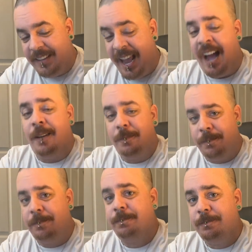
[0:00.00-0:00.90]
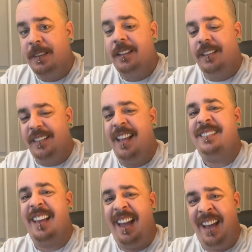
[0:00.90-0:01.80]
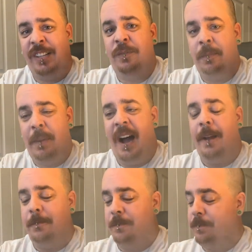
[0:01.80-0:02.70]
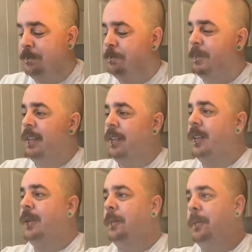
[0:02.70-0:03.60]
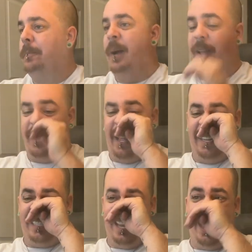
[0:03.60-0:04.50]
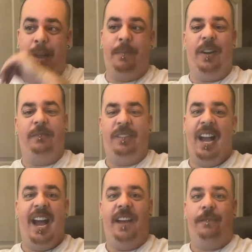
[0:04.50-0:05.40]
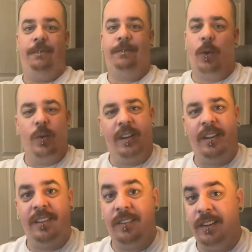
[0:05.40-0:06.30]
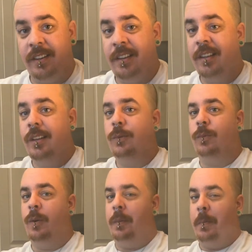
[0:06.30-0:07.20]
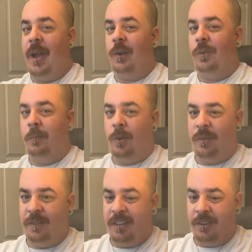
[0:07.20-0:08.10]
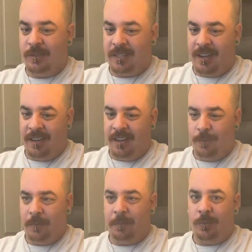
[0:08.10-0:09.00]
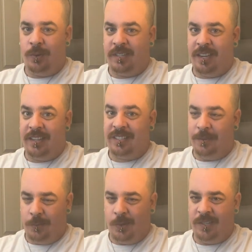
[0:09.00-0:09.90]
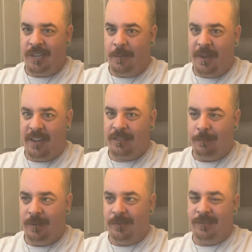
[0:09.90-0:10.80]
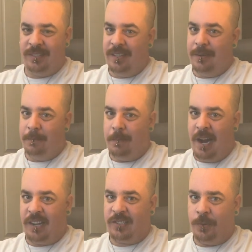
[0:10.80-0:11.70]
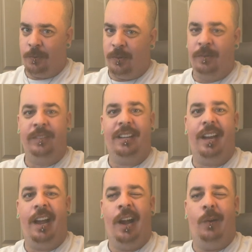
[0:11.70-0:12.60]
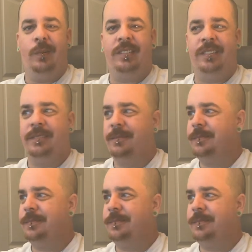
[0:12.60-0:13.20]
Yeah, that's a hell of a mod. But that is the Hammer of God 400. We'll be back with more videos on it with more tanks and more dumbass builds. Mox Opal out.